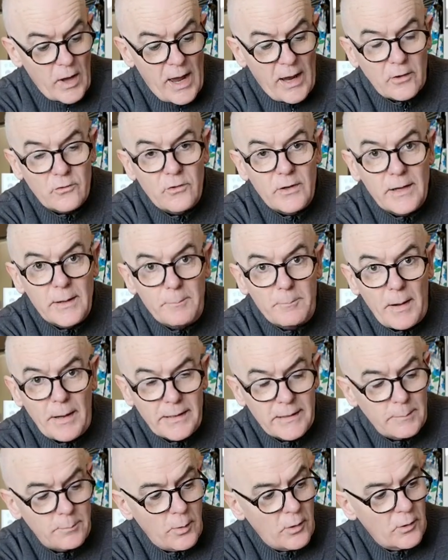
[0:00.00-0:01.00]
actually a
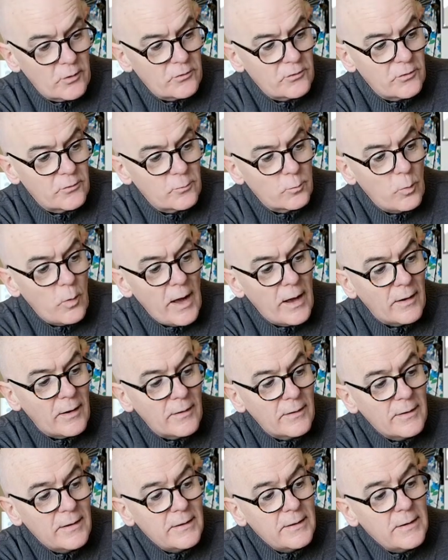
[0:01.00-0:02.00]
money box as
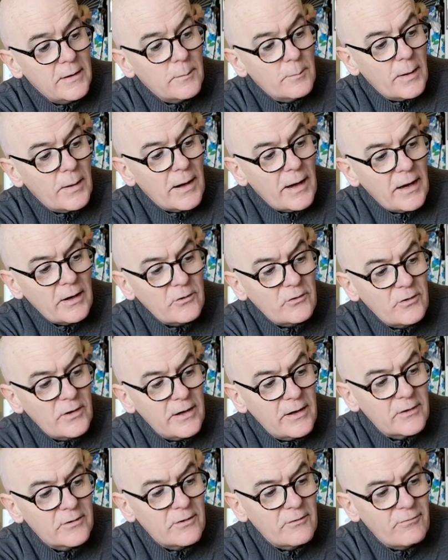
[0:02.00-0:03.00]
well, but
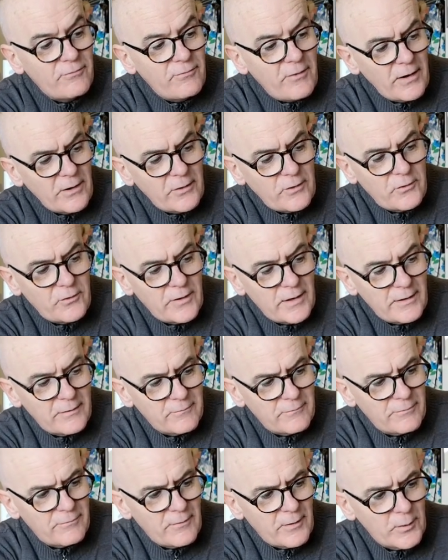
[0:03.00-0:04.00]
actually it's a
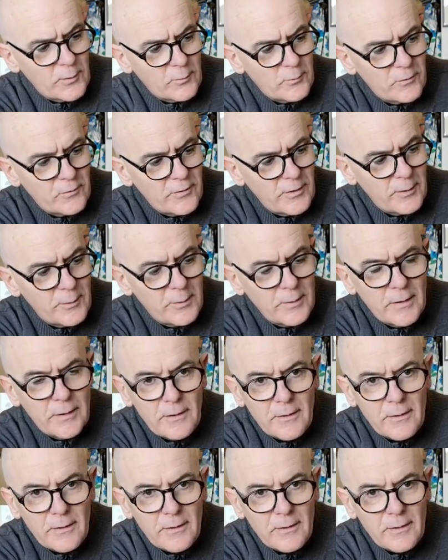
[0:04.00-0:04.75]
functioning phone. So